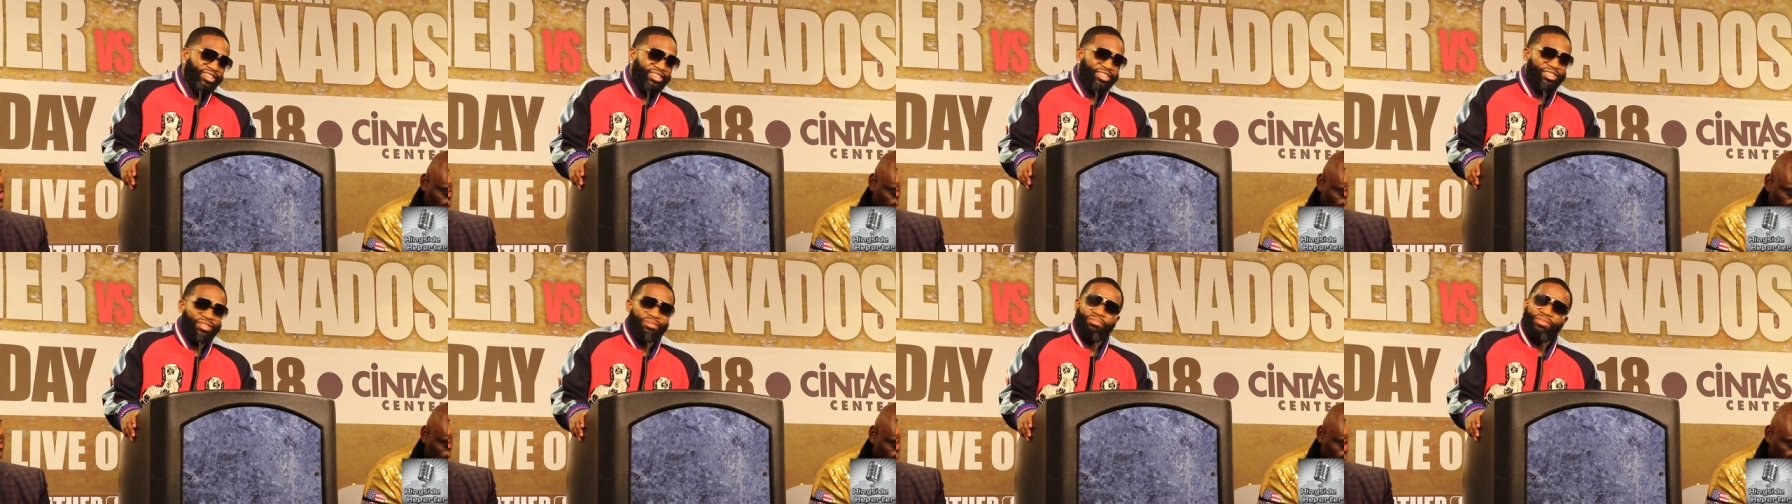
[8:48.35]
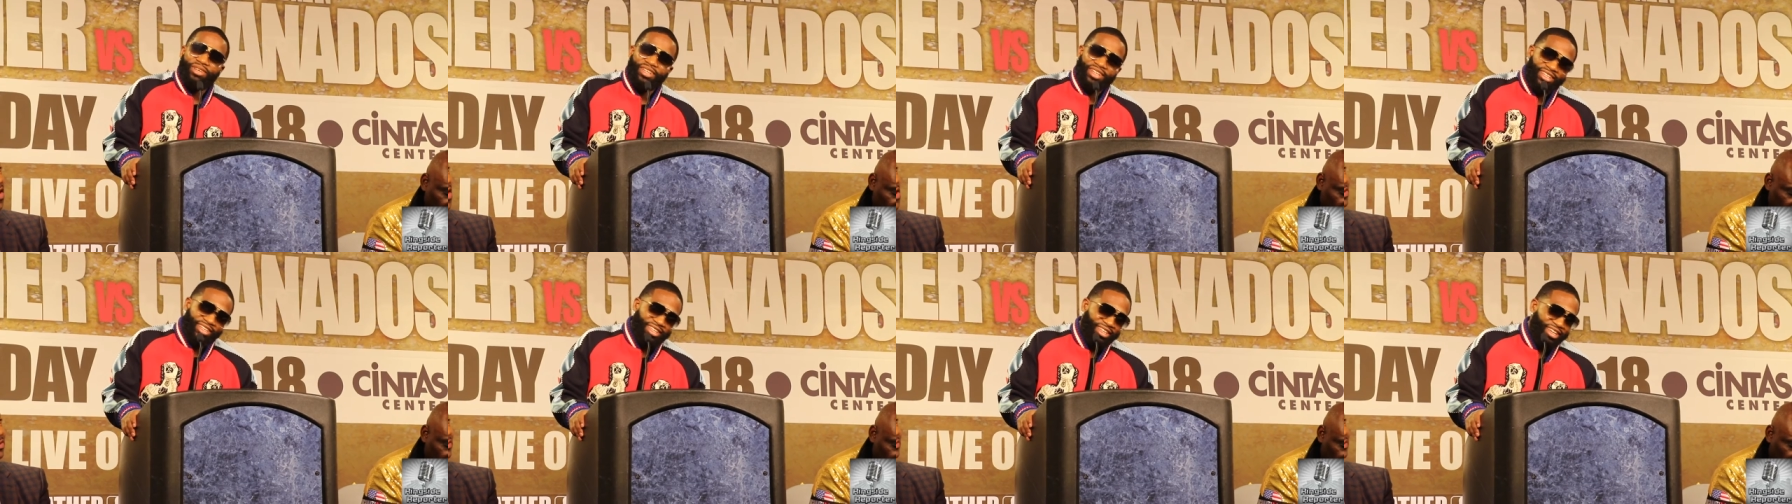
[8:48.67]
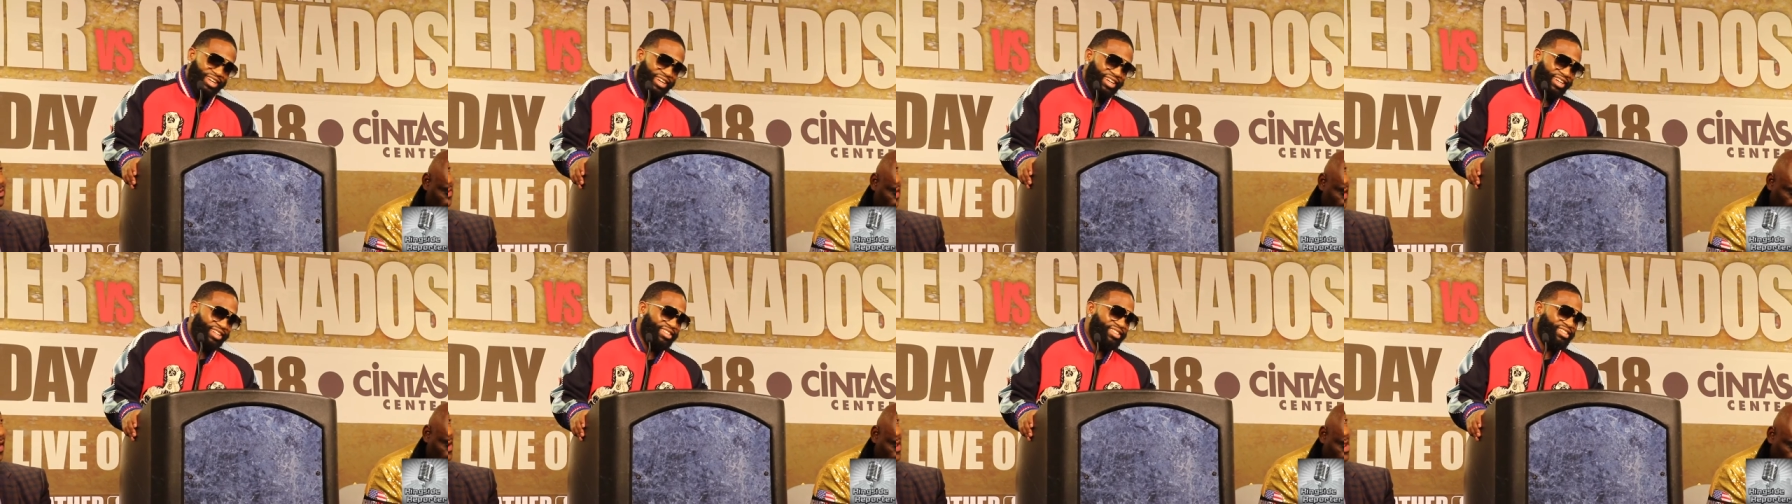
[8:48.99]

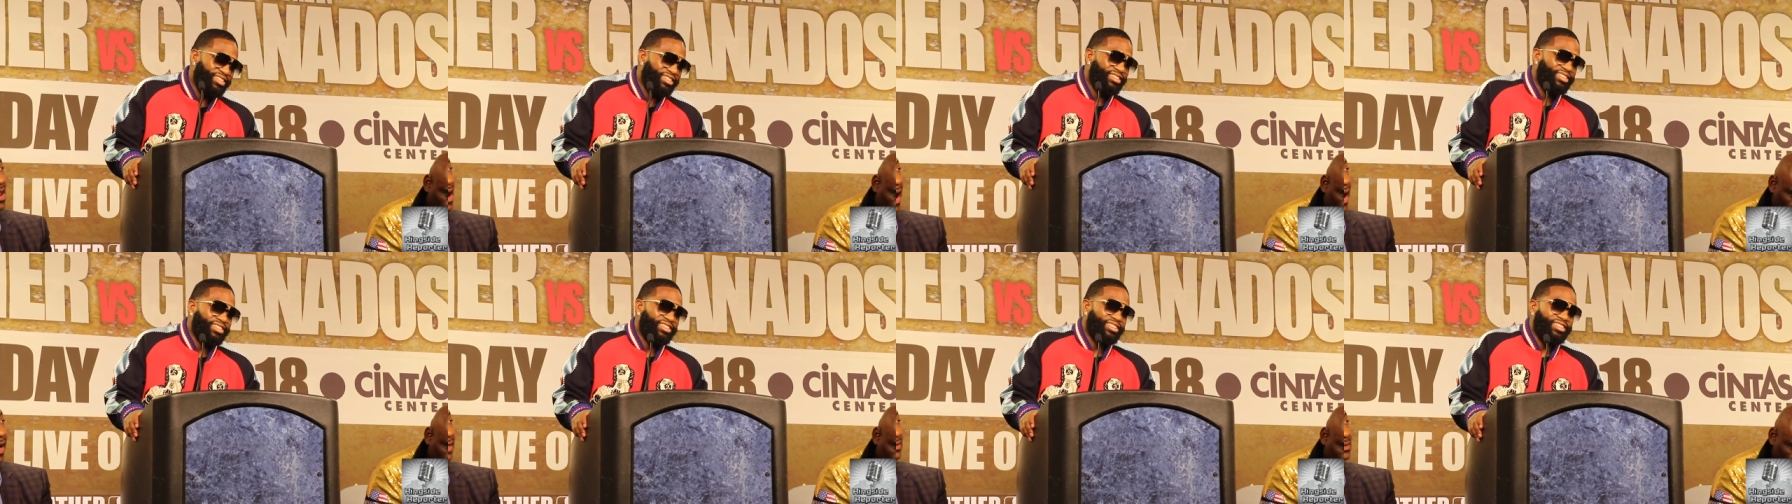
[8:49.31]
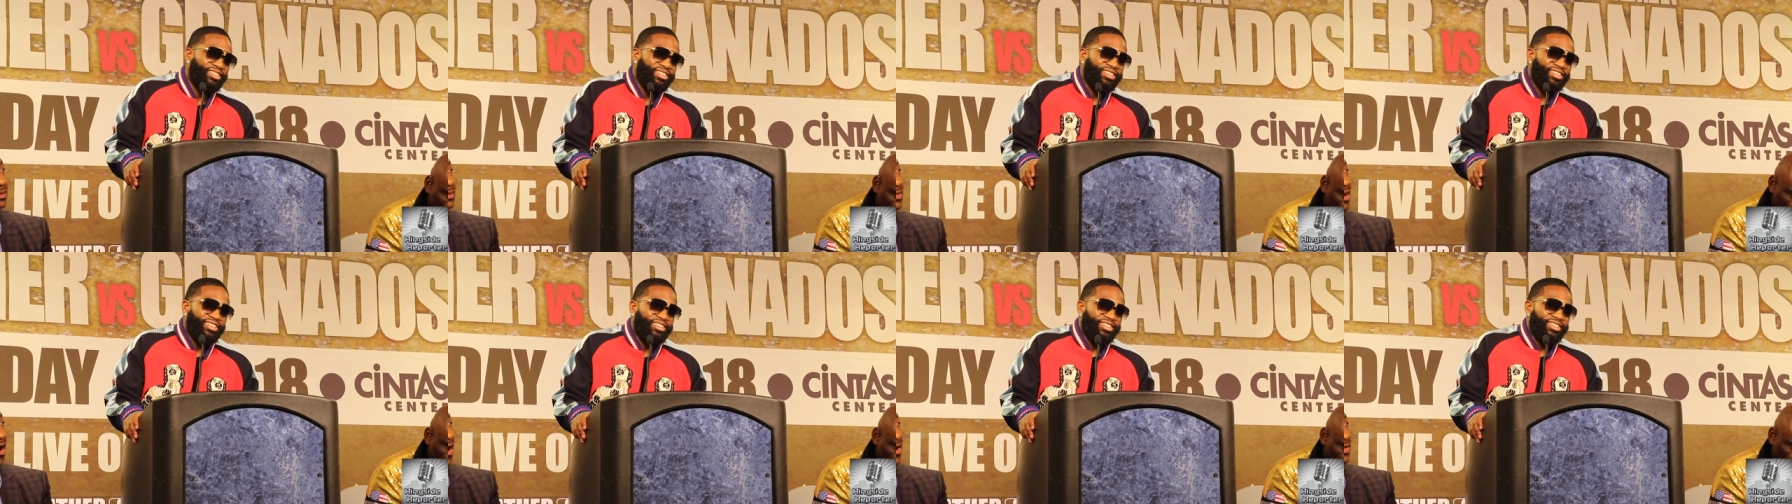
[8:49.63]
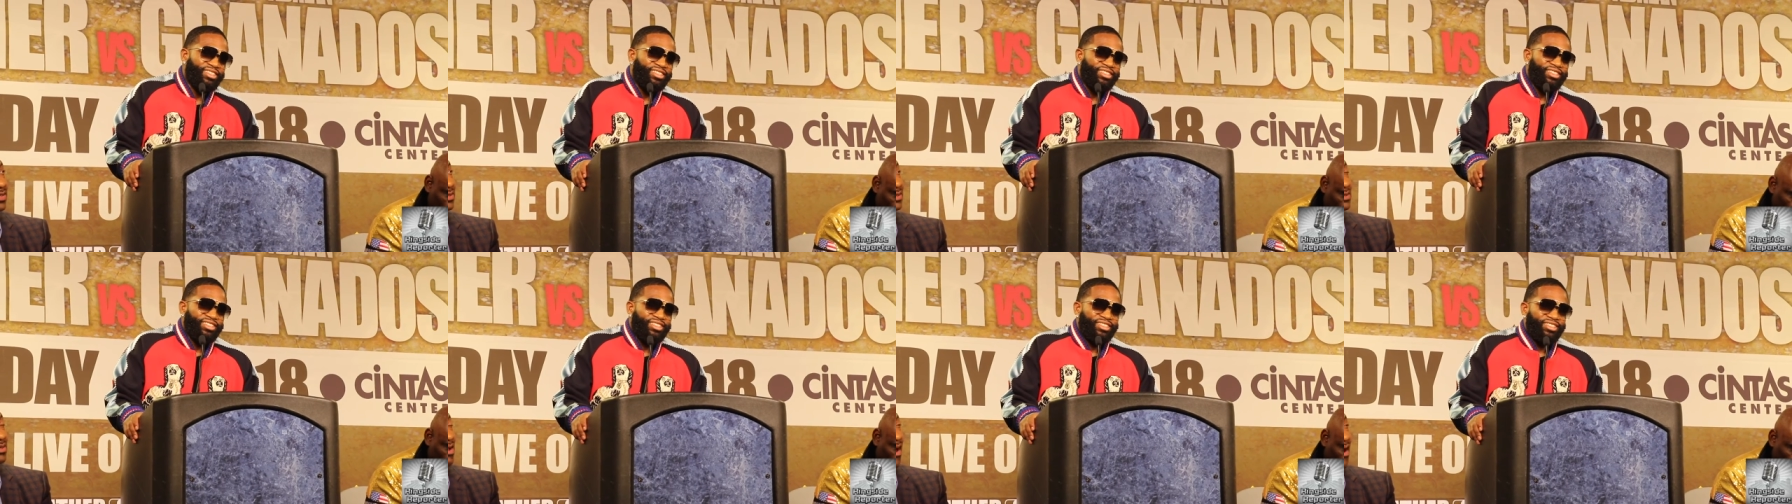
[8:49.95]
Dominicans,
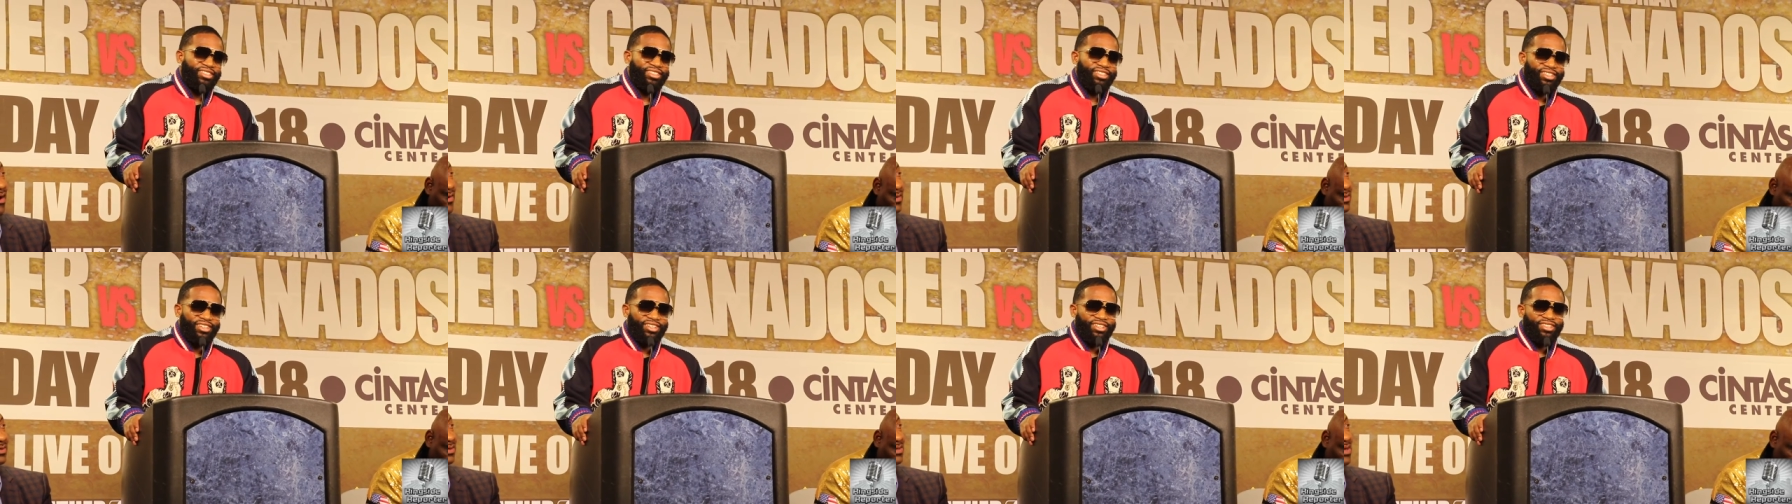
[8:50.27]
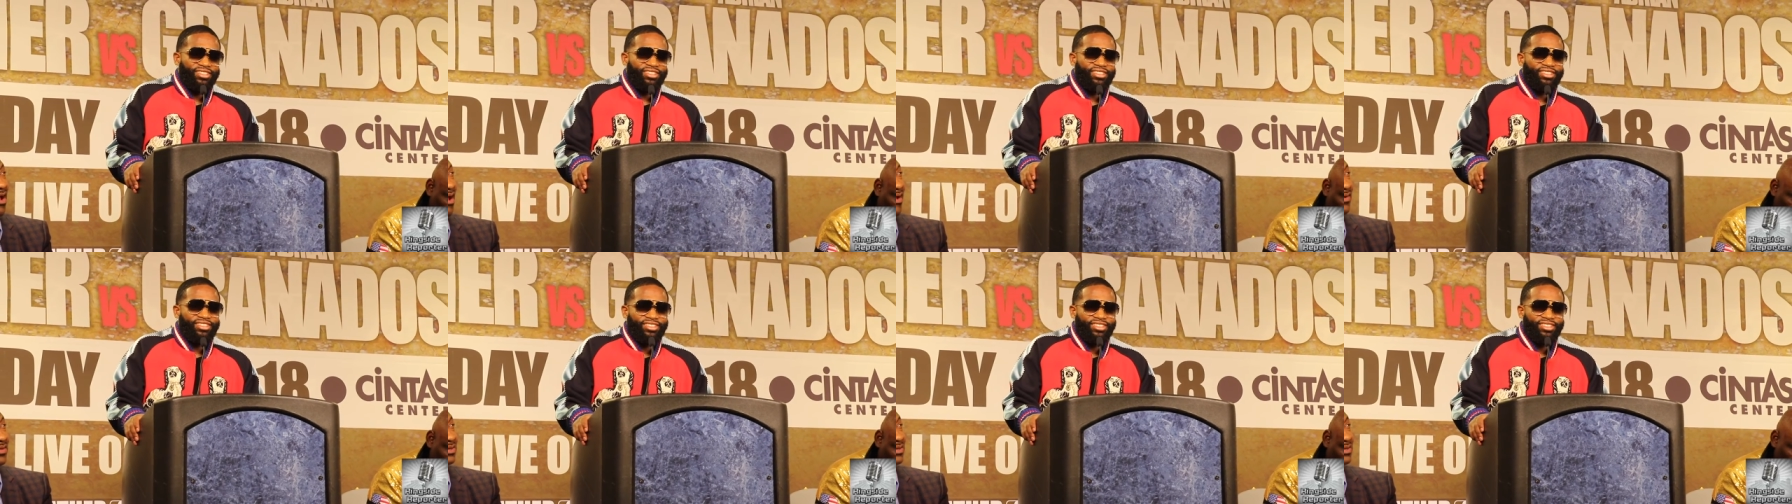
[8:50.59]
you know.